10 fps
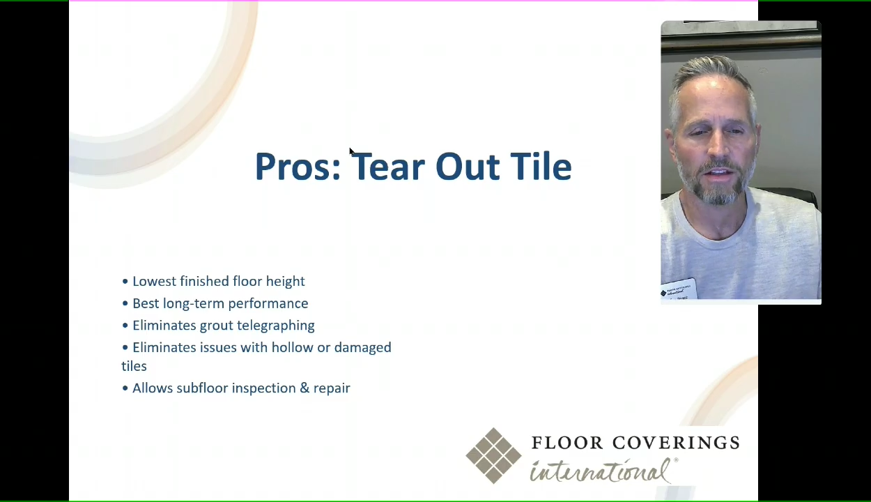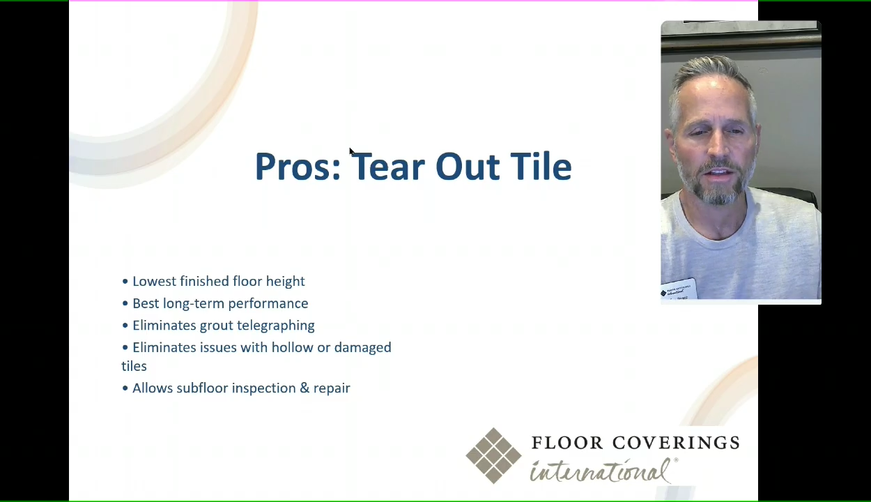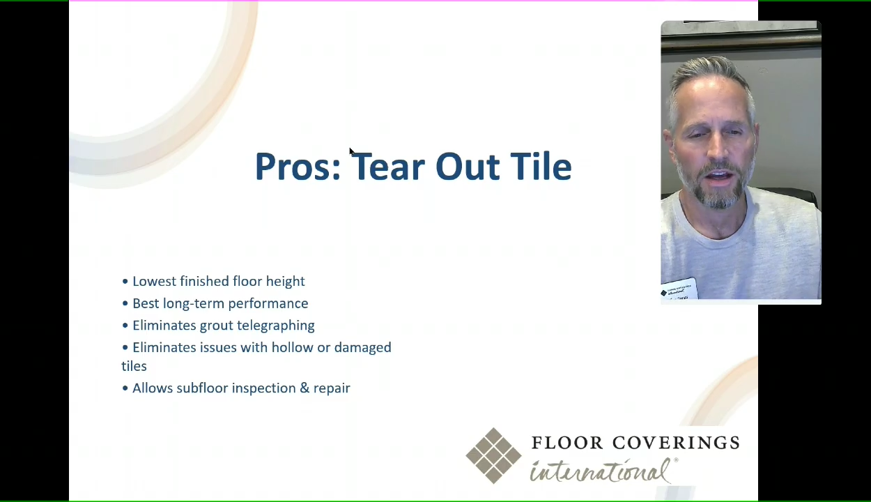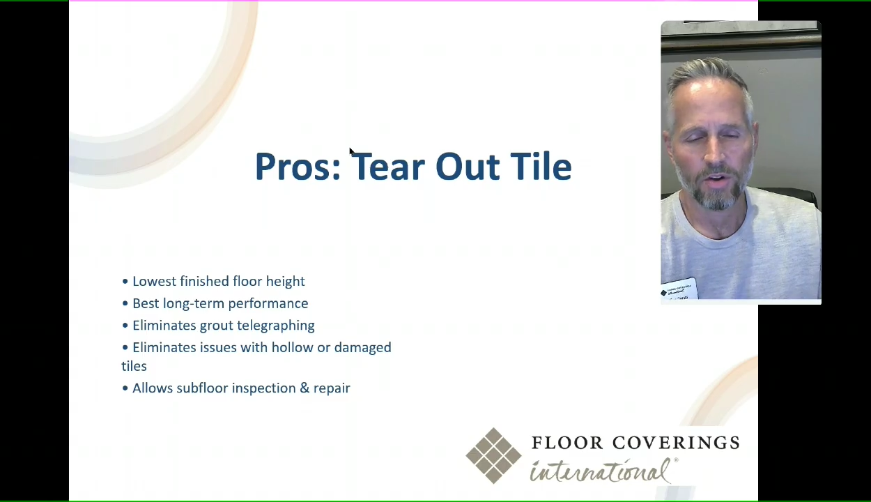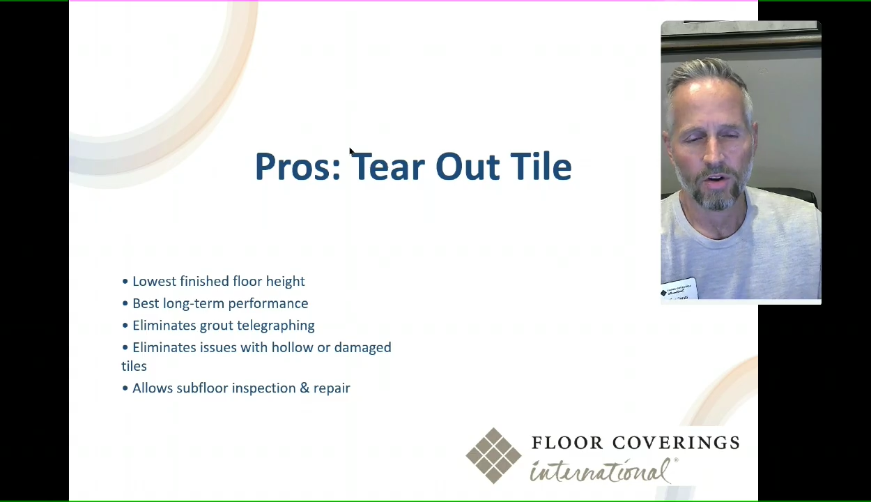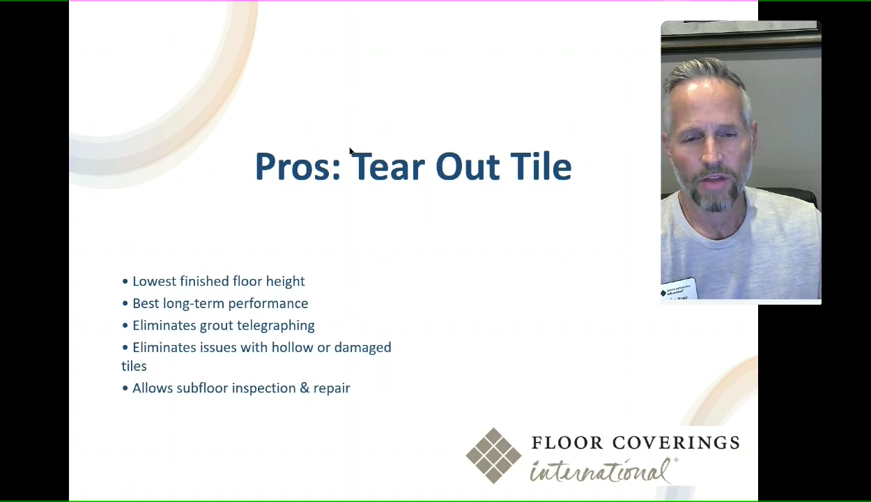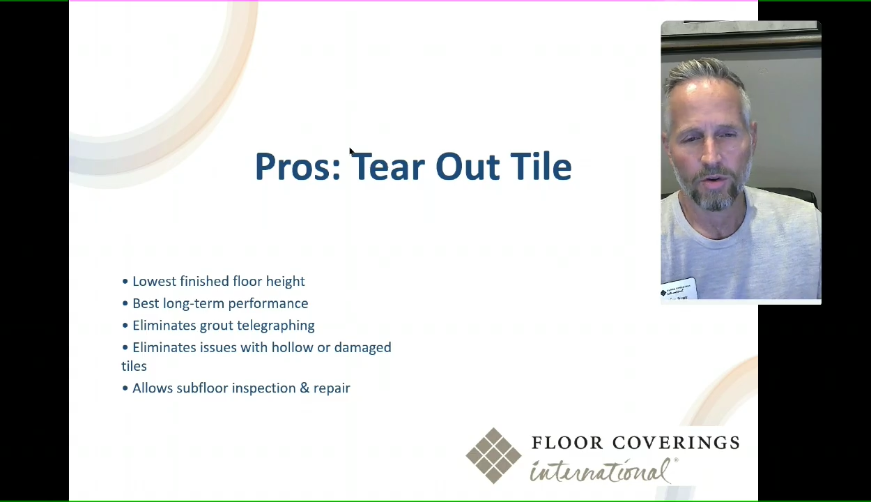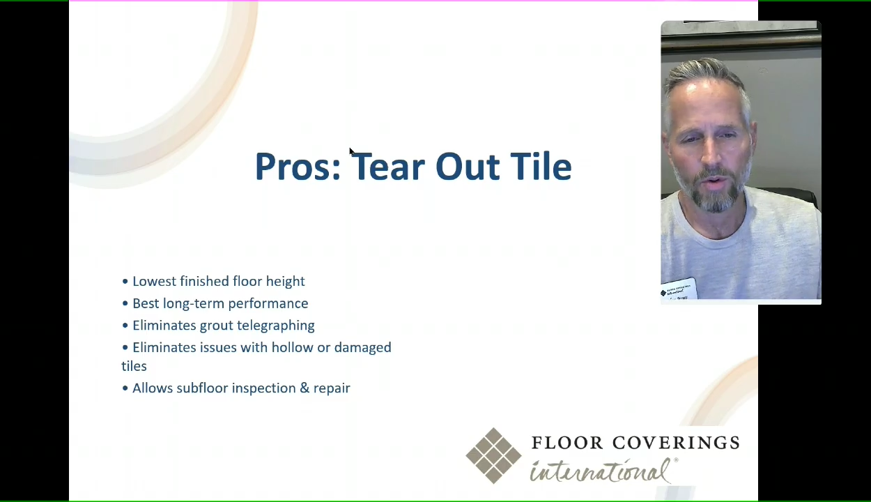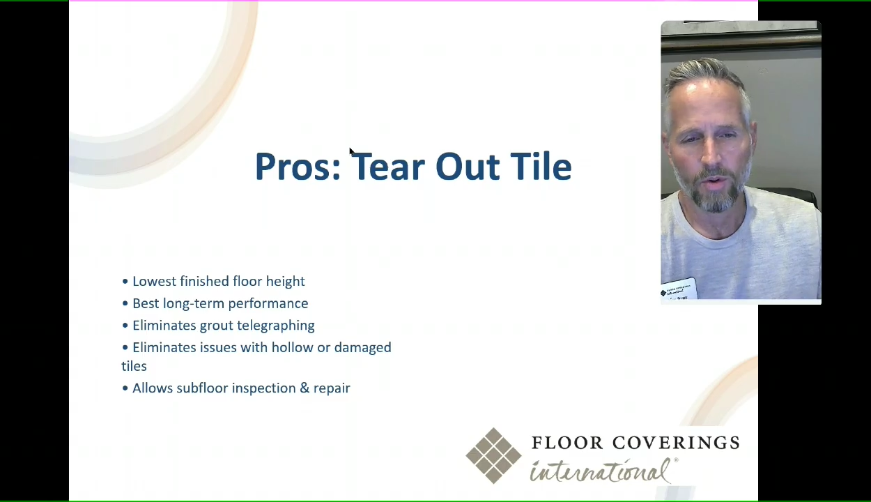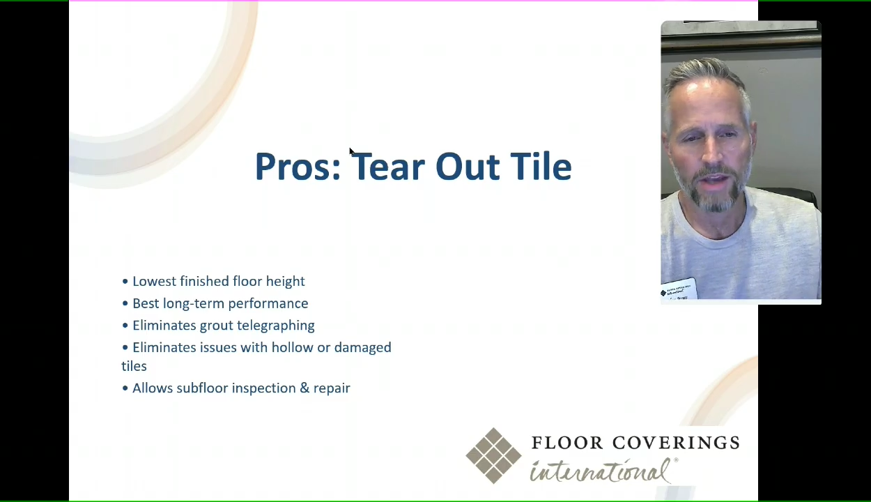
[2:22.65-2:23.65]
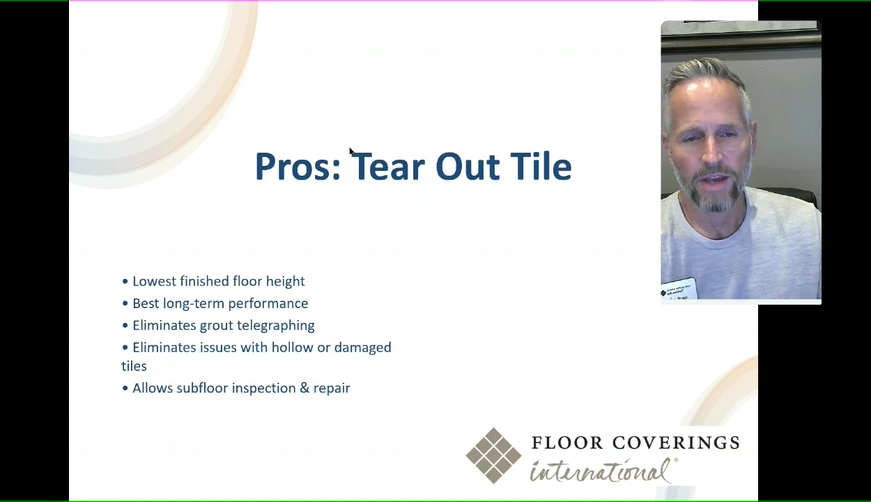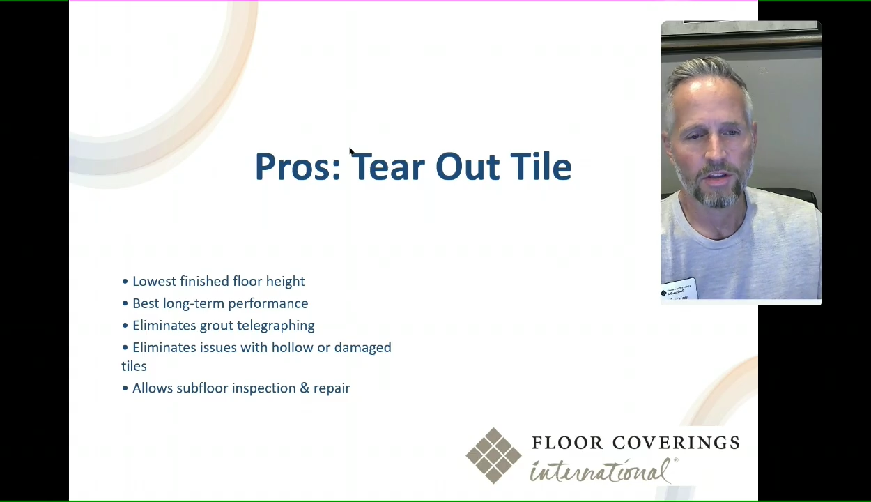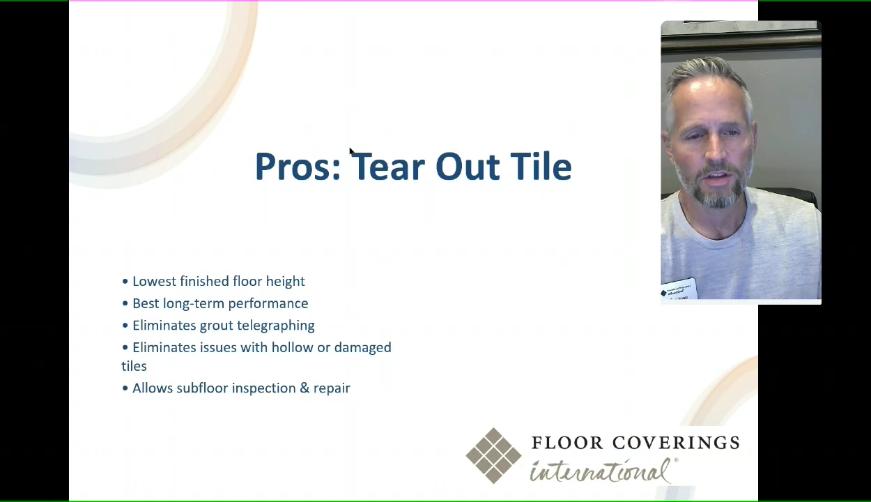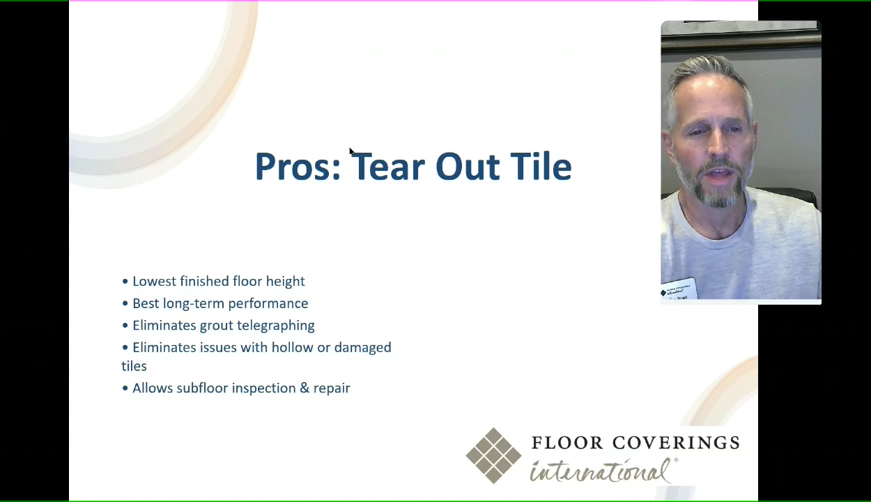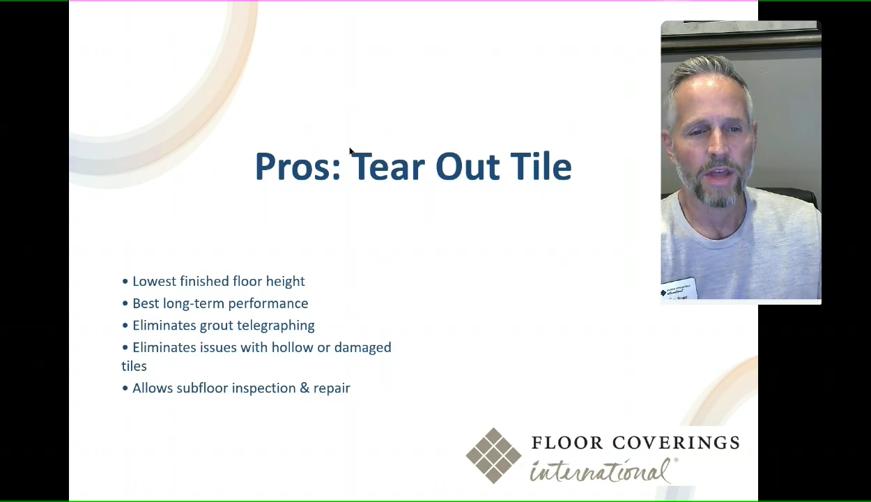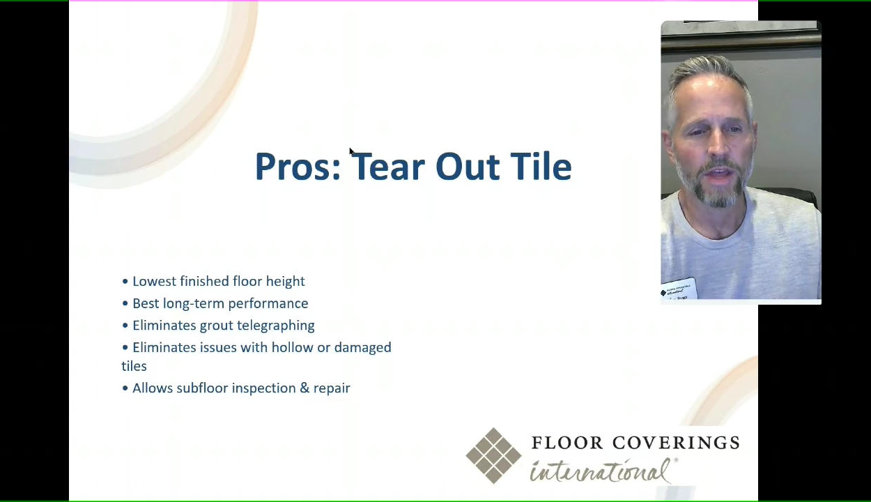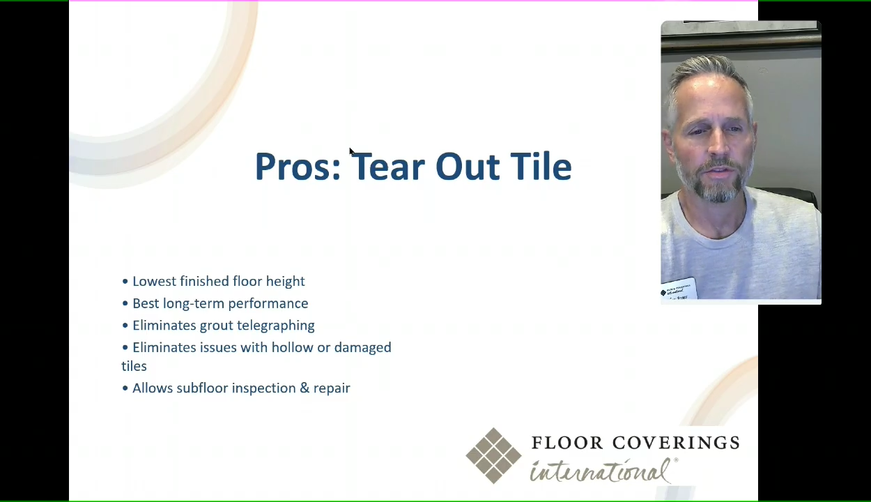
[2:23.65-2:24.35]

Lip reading: There are other ways to do that,